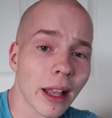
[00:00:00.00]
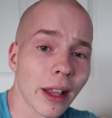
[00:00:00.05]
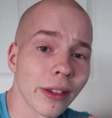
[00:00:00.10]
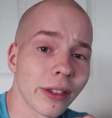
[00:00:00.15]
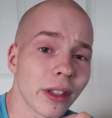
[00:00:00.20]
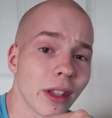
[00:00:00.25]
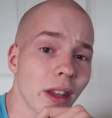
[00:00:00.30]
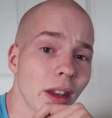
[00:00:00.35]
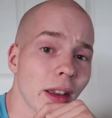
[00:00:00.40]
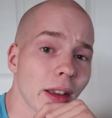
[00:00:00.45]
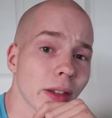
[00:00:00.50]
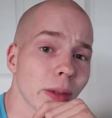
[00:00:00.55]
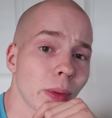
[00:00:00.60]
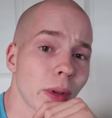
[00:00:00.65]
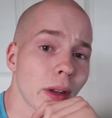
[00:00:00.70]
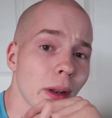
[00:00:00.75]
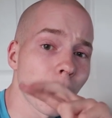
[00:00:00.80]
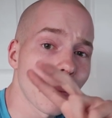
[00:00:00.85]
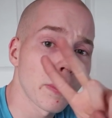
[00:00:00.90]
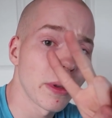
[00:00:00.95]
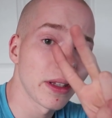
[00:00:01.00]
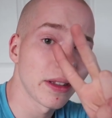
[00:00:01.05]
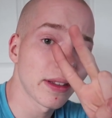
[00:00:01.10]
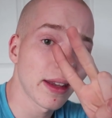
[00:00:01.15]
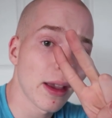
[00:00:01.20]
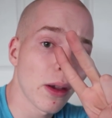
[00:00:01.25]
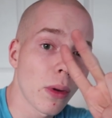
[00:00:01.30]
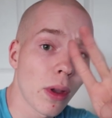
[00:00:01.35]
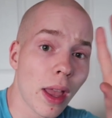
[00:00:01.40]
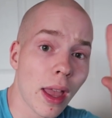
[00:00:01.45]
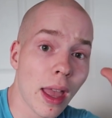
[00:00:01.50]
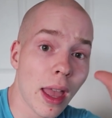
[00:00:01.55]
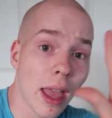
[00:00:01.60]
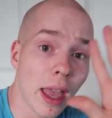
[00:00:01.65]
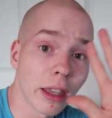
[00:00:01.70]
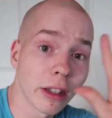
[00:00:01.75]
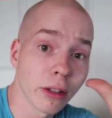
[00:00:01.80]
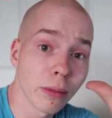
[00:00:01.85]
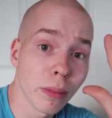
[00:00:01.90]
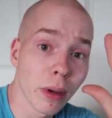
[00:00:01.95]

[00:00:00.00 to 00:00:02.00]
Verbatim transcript: I'll see you in the next one. Peace out, and